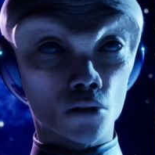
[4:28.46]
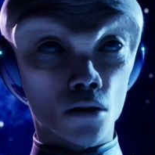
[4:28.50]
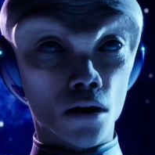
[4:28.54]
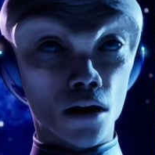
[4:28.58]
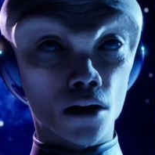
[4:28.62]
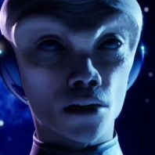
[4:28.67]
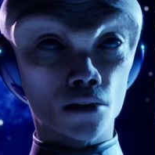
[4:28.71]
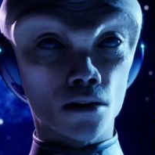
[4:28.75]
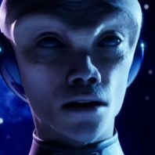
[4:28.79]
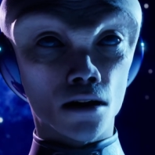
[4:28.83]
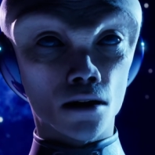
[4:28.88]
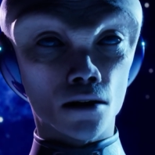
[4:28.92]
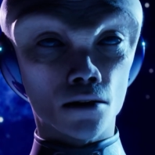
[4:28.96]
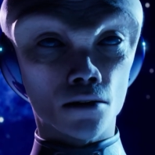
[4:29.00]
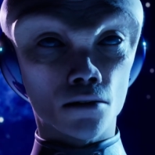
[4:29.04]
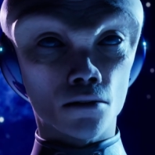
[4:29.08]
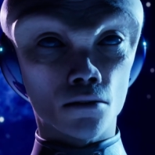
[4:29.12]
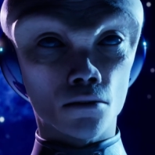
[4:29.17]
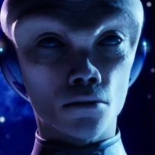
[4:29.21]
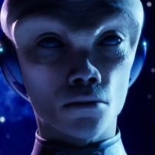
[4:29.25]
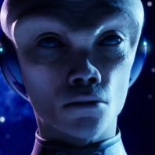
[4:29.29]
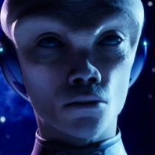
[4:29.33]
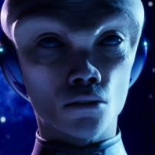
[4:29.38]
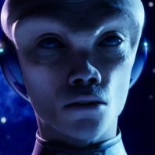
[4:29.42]
and
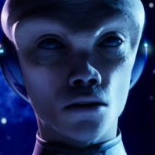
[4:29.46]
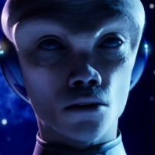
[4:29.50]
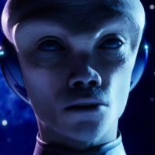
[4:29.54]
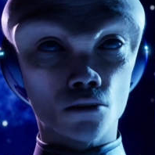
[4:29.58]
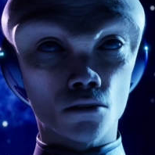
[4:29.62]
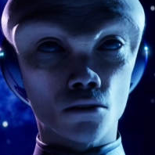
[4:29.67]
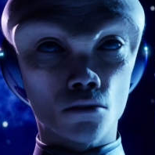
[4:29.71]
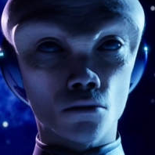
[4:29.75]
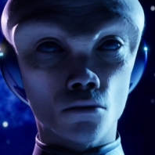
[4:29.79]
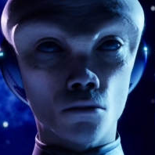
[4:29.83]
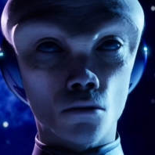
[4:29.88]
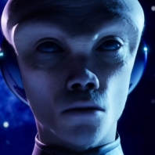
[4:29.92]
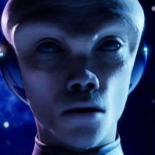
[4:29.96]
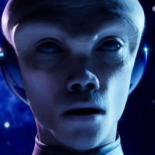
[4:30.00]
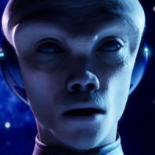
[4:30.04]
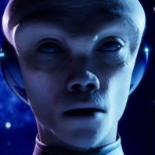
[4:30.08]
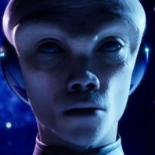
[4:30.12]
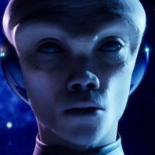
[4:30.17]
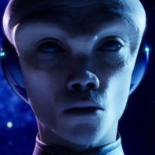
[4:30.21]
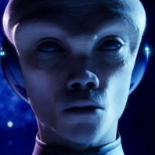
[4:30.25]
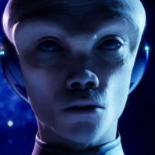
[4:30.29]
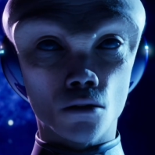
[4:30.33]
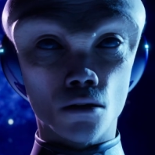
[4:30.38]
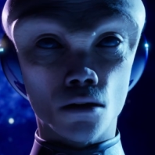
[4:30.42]
maybe just
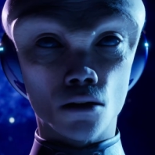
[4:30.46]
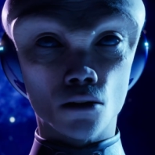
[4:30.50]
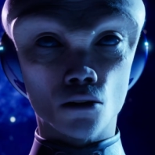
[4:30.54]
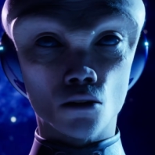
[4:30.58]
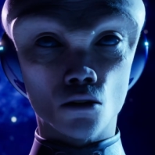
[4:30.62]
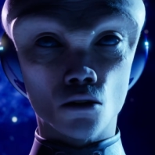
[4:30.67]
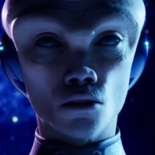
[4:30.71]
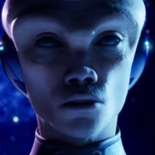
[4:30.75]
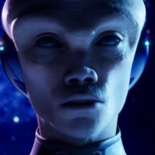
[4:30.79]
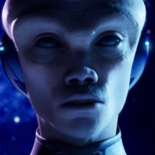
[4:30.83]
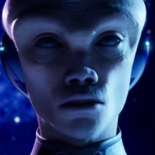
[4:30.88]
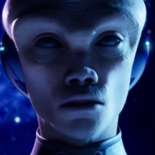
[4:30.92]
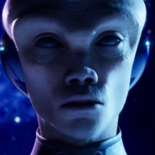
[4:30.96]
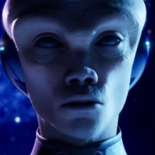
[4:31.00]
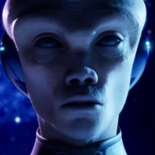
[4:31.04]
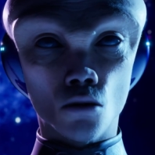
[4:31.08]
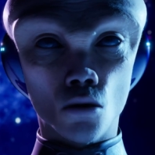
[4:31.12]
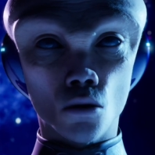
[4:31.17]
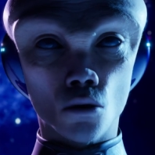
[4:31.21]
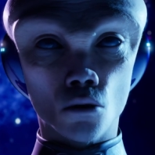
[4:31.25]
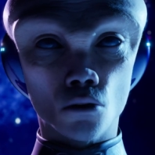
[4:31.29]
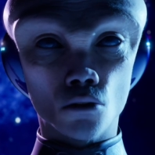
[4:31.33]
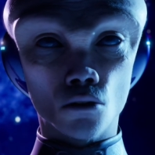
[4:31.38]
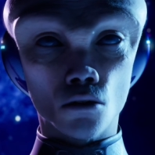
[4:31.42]
lack of
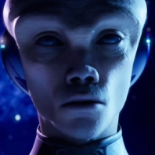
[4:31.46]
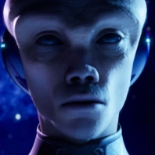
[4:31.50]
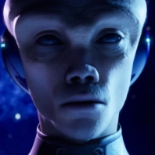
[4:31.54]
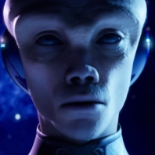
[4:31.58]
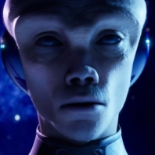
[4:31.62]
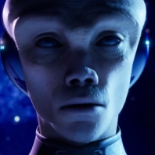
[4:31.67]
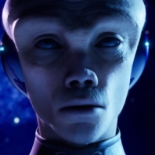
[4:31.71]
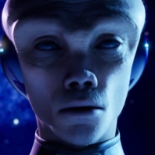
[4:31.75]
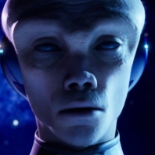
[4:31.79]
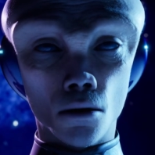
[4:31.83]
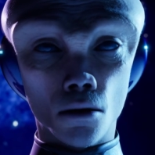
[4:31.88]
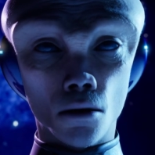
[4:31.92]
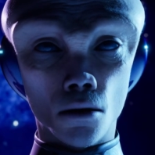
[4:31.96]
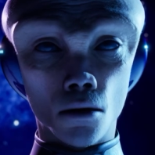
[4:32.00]
interest in Earth.